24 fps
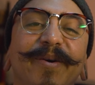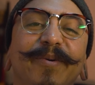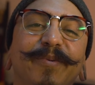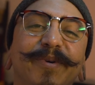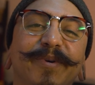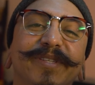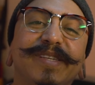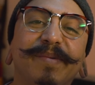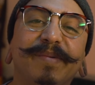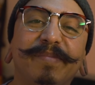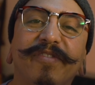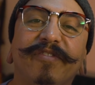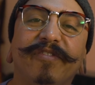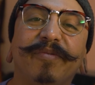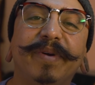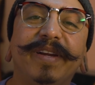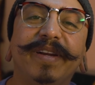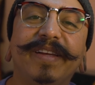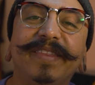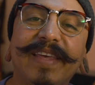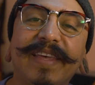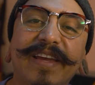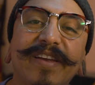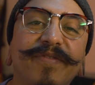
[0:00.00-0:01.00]
What's up everybody?
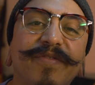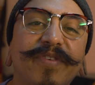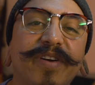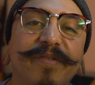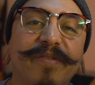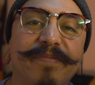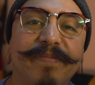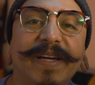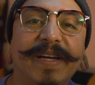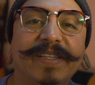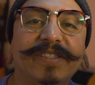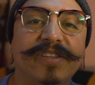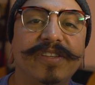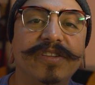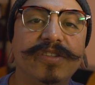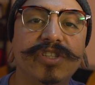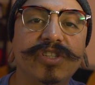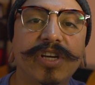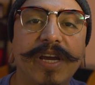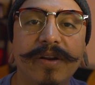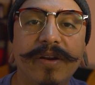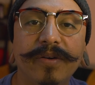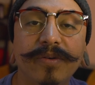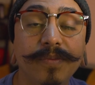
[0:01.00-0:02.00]
Thank you for coming back to the
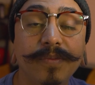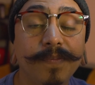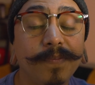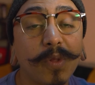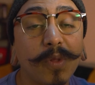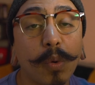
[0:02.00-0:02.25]
channel.